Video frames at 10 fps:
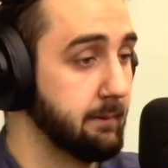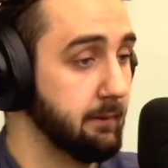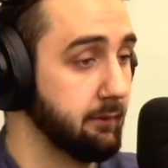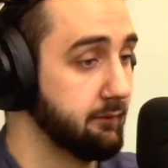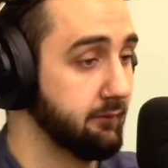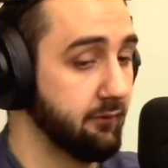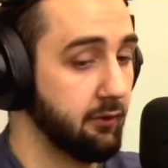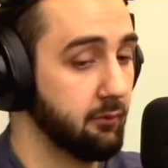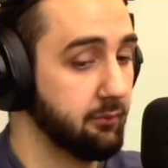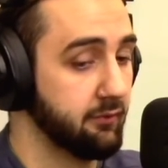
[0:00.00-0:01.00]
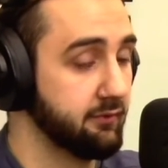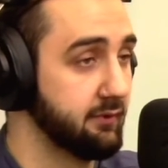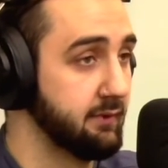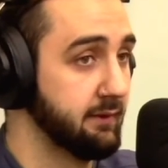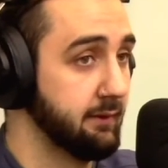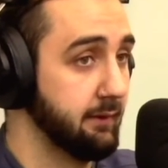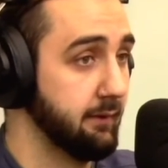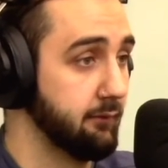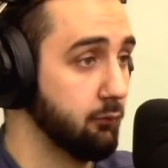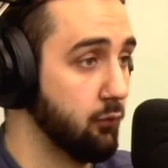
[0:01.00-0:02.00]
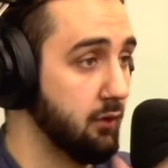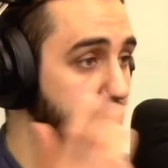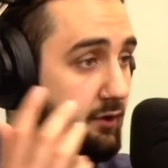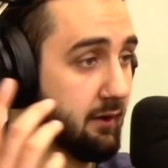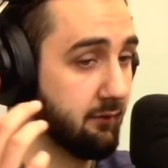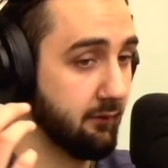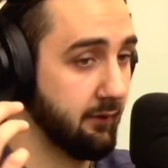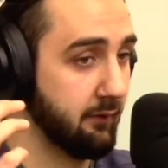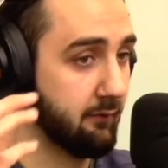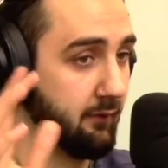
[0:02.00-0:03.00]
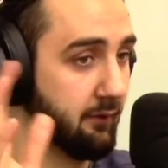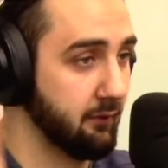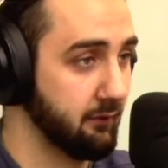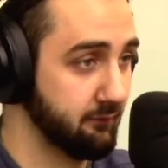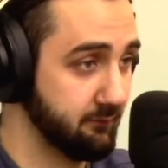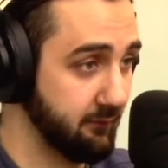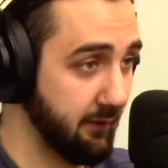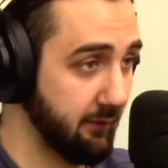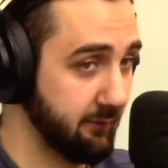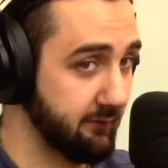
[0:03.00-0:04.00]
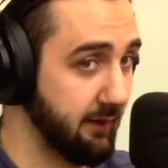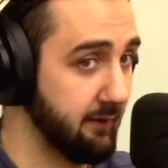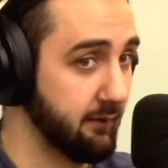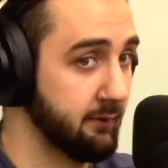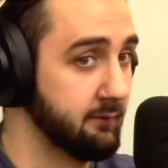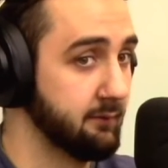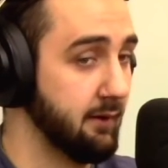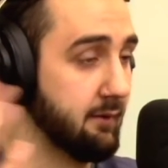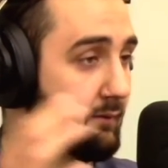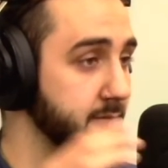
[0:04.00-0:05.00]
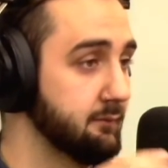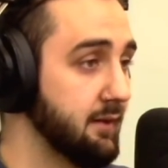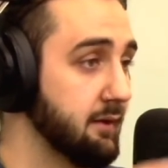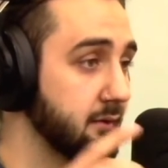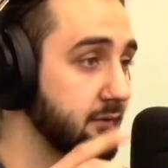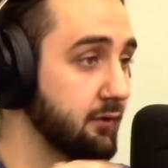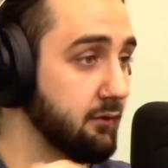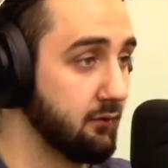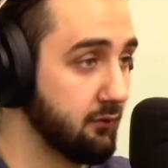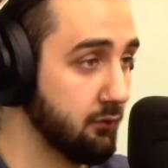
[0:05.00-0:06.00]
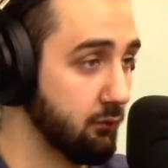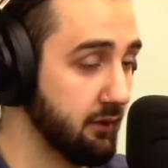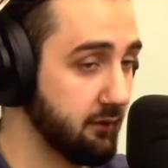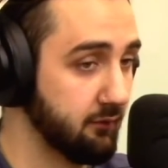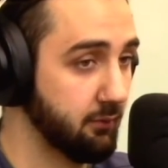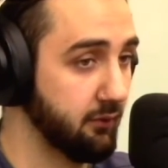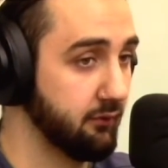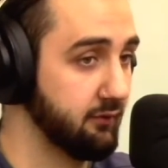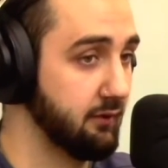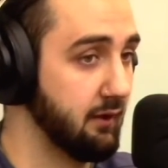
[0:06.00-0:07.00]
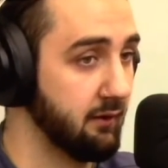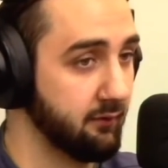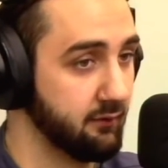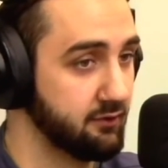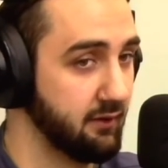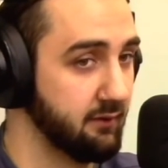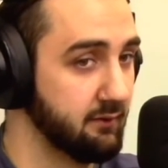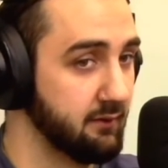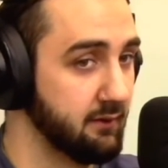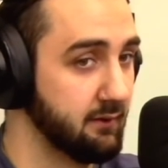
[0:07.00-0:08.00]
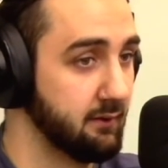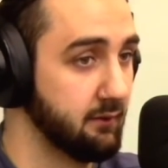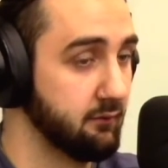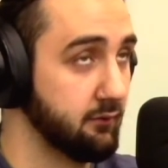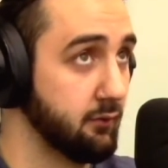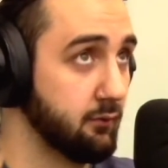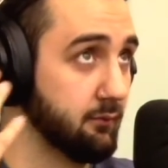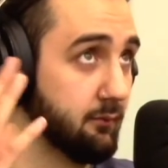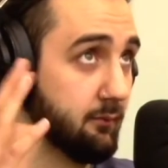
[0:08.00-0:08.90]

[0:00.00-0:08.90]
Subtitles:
or developers, it's one giant layer of data, and they get to filter through what gets posted on their chain. So